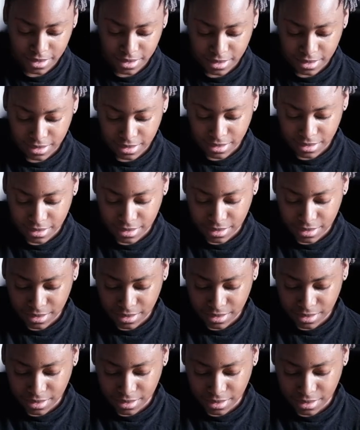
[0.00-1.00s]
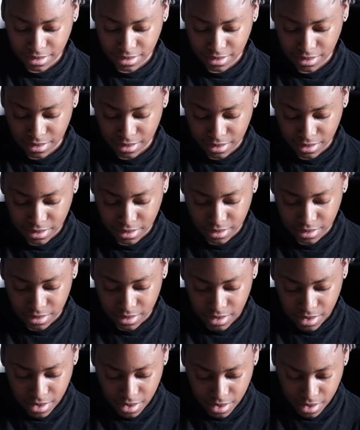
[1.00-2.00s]

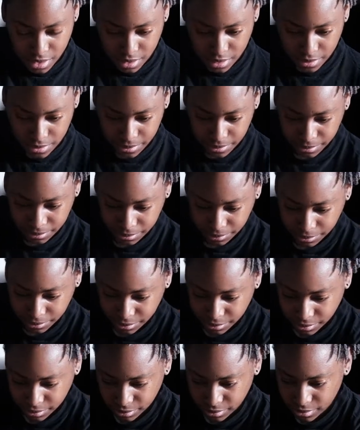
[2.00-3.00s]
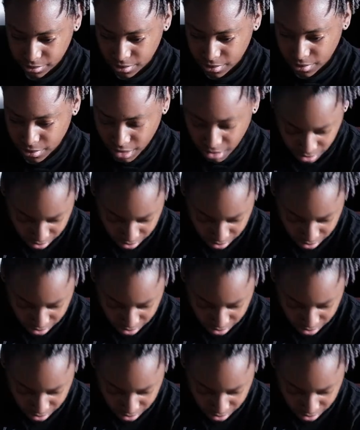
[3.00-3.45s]
No one is speaking in this clip.